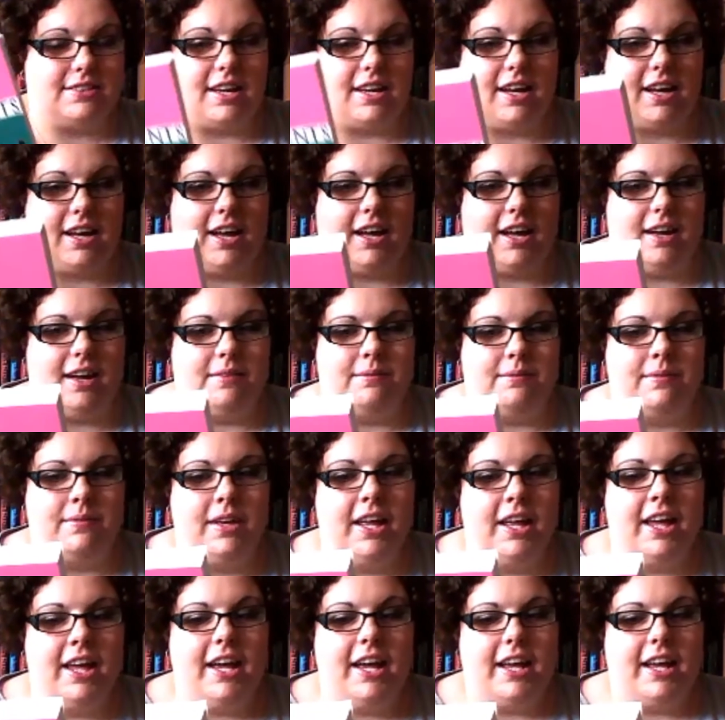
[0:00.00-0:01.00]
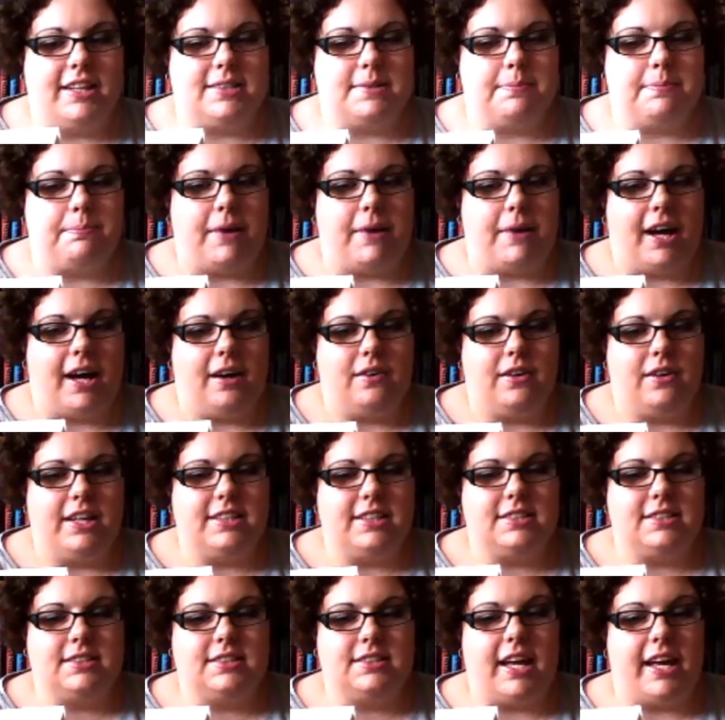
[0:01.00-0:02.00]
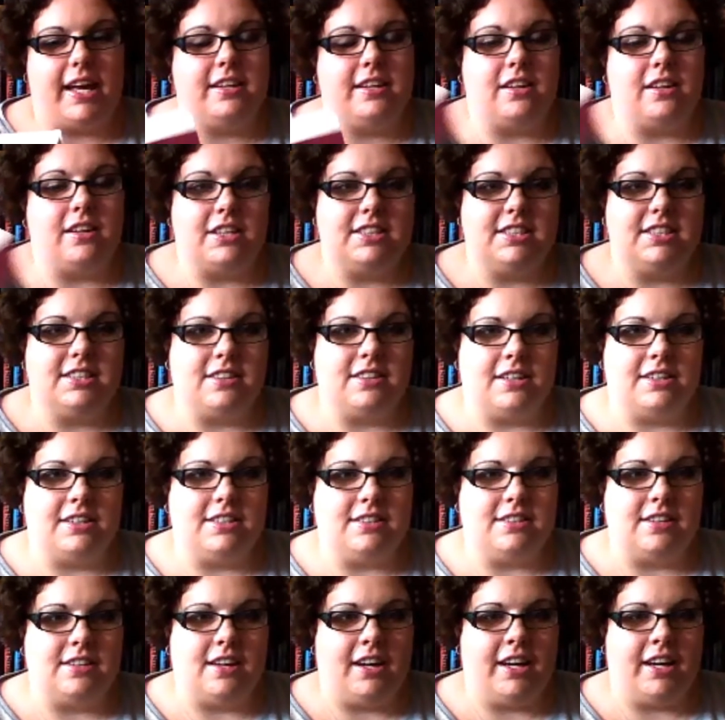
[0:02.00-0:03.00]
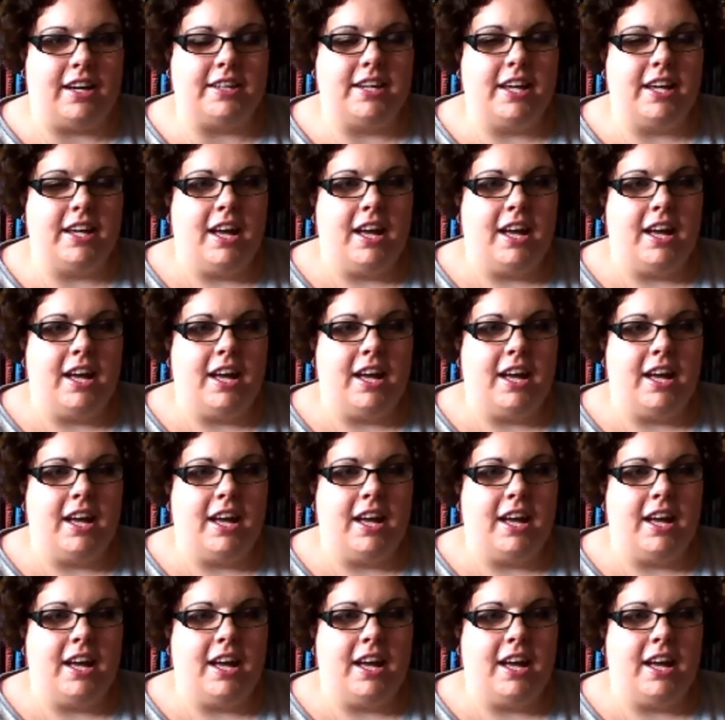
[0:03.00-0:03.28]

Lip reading: It's set in 1999.